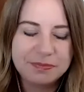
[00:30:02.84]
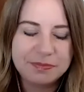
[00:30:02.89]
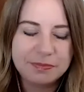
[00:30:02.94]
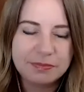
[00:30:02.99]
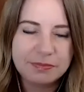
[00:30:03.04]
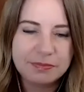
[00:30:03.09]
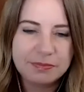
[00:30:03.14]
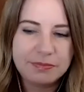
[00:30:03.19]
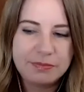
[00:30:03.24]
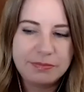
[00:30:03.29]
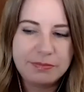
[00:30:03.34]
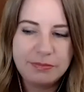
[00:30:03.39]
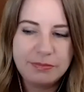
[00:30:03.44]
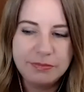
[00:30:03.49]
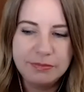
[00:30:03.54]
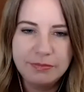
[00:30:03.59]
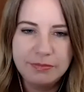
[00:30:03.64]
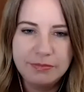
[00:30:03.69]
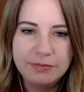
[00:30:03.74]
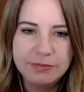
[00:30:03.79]

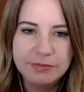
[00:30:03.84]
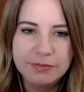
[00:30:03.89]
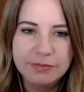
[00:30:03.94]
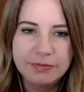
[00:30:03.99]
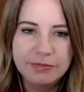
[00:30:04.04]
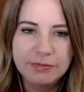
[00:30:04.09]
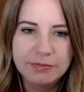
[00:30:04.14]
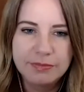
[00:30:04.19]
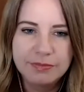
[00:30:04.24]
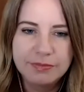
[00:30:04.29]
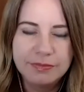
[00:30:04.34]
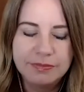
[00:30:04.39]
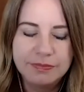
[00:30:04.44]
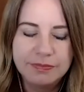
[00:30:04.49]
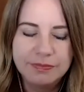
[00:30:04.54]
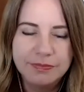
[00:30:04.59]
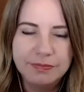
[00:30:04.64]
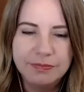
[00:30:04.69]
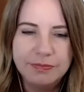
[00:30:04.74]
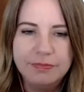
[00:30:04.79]

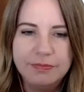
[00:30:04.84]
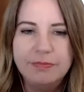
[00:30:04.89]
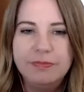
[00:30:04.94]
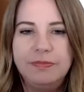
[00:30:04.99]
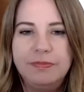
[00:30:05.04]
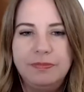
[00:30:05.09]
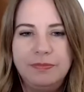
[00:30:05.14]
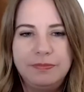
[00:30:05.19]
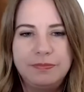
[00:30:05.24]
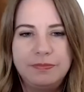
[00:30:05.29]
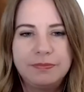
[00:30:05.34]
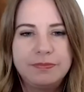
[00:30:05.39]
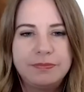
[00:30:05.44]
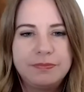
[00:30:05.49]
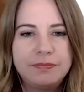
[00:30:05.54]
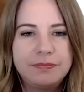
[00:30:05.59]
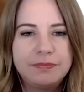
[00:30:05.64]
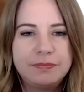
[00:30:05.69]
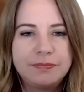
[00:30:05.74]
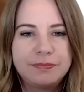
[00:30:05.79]

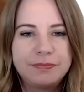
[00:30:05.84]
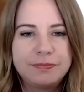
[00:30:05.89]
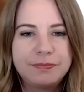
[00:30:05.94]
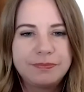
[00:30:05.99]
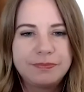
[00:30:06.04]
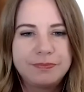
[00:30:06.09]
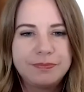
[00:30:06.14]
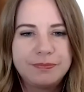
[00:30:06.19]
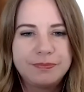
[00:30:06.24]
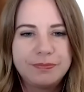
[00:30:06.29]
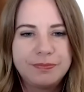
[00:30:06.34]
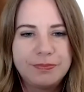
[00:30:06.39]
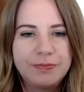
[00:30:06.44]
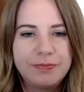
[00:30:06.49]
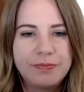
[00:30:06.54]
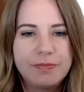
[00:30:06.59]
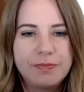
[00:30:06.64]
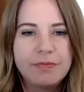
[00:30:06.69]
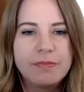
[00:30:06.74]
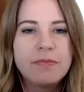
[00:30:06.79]

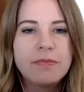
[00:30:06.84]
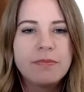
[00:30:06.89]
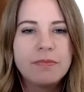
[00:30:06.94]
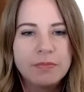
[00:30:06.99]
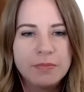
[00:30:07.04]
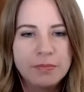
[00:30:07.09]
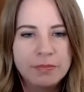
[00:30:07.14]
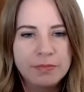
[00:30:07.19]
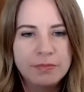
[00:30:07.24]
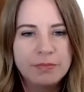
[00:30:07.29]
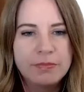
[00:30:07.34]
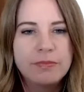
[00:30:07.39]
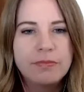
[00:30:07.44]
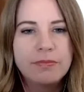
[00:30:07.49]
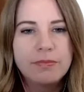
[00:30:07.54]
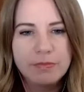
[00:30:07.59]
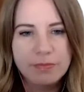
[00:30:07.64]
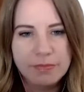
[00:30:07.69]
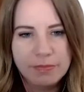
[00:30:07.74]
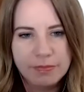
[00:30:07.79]

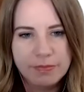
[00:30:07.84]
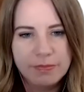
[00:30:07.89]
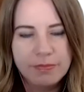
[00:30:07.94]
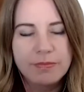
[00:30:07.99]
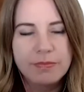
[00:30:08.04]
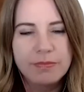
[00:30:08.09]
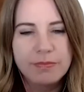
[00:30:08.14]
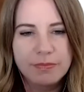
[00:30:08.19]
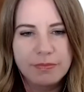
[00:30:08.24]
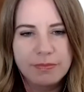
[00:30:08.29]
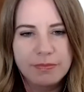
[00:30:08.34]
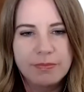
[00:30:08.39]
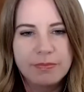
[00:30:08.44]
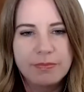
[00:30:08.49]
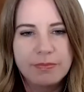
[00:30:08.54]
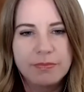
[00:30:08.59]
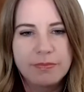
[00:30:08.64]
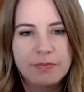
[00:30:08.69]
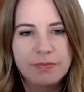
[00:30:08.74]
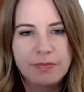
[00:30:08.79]

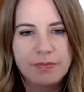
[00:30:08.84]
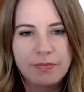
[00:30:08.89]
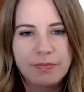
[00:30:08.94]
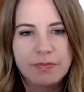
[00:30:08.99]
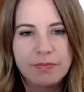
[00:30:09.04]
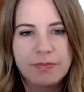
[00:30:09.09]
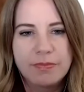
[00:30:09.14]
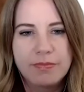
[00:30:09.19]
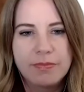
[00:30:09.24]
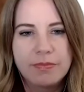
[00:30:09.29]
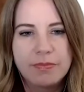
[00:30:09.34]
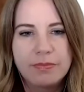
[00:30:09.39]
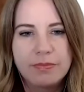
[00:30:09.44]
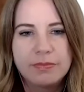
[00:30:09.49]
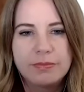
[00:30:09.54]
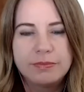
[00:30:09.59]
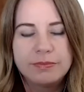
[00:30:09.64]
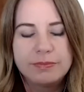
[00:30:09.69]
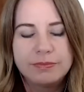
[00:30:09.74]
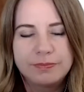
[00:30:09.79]

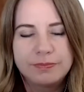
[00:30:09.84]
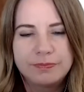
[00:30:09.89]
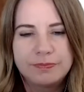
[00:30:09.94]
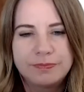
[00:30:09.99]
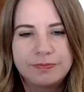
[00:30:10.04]
No words are spoken by the person on screen.